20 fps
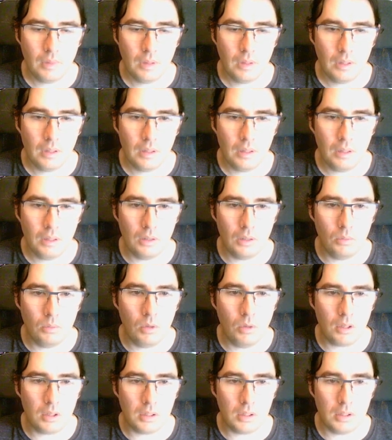gonna
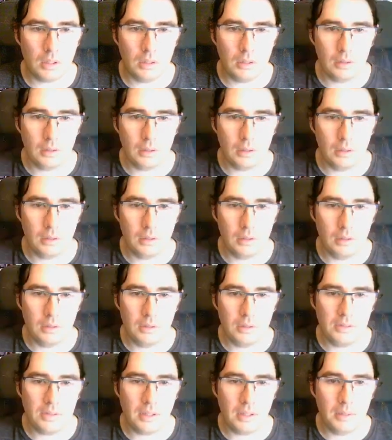work the
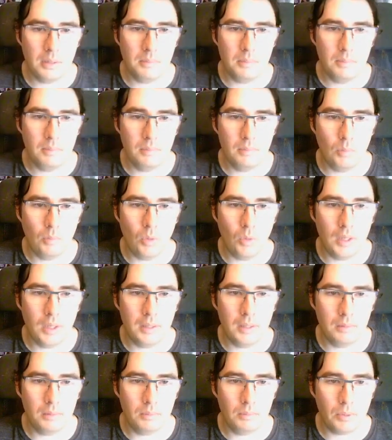same way
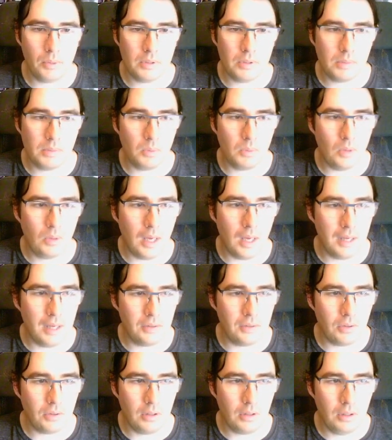in principle as
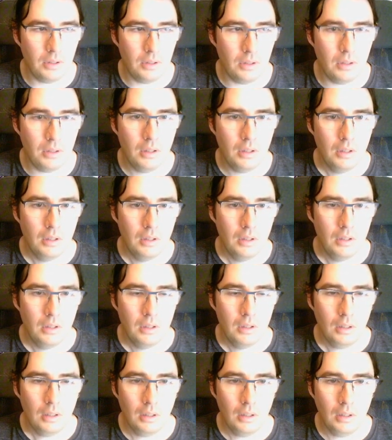the
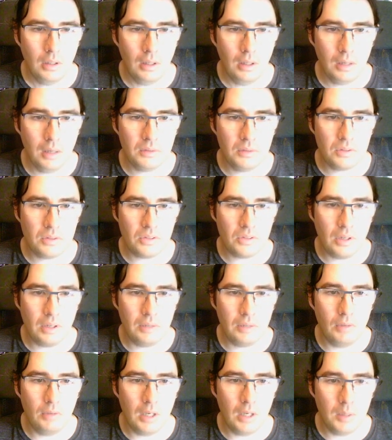underside
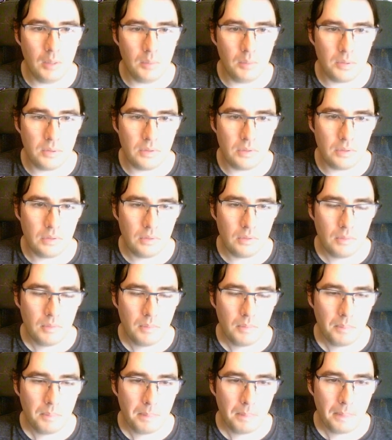ramps
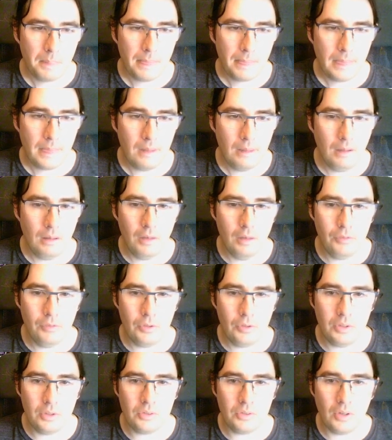for
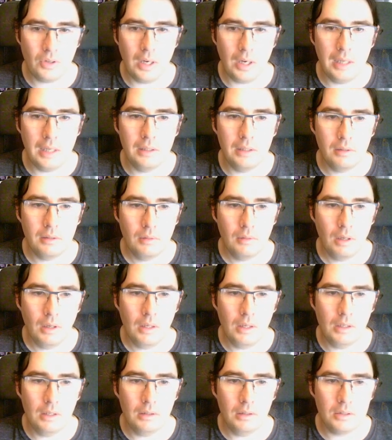the side.
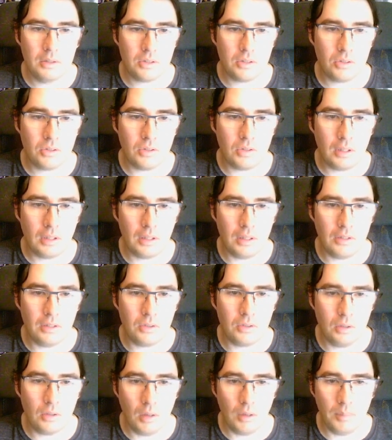It's just that these
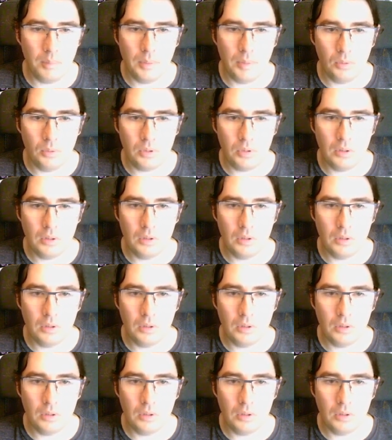are built in